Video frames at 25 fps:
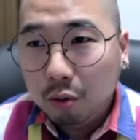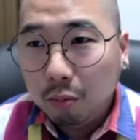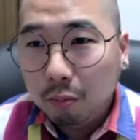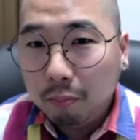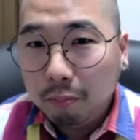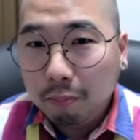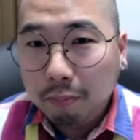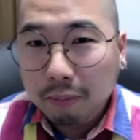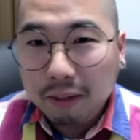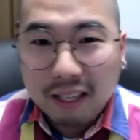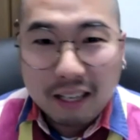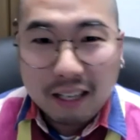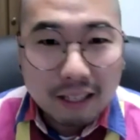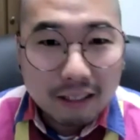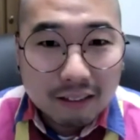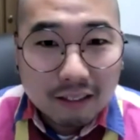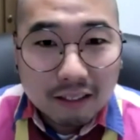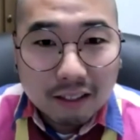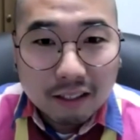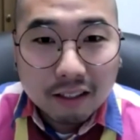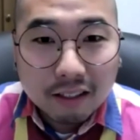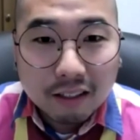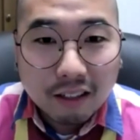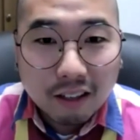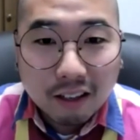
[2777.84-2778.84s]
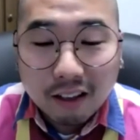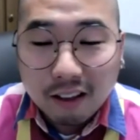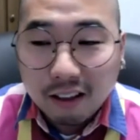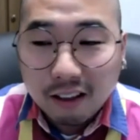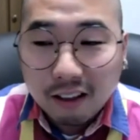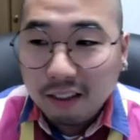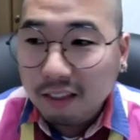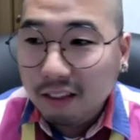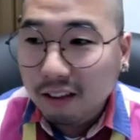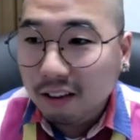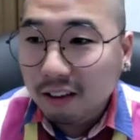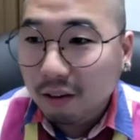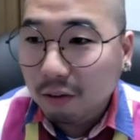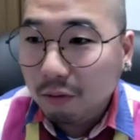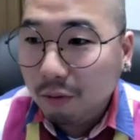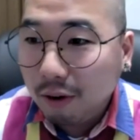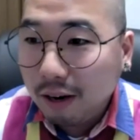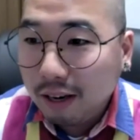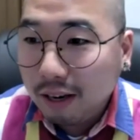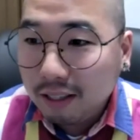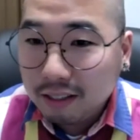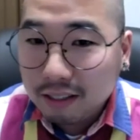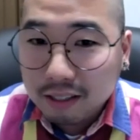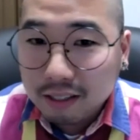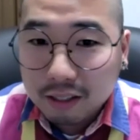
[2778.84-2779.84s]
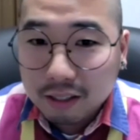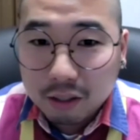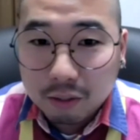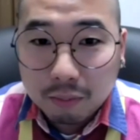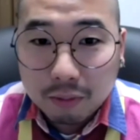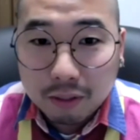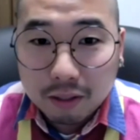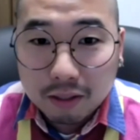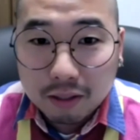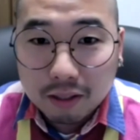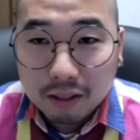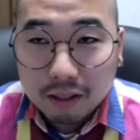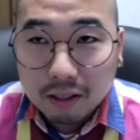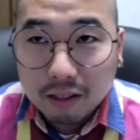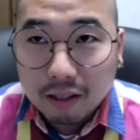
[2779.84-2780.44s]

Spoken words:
beat the racism.